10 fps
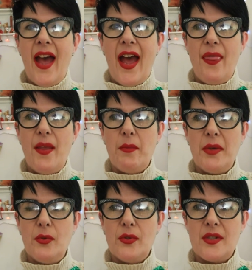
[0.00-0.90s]
And then
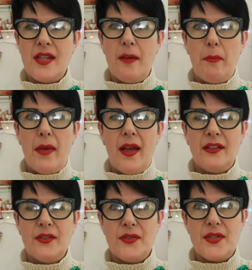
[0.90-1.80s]
we walked up
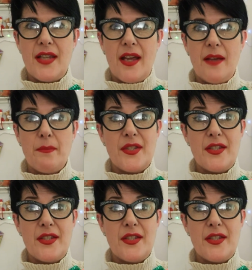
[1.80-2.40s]
and got um,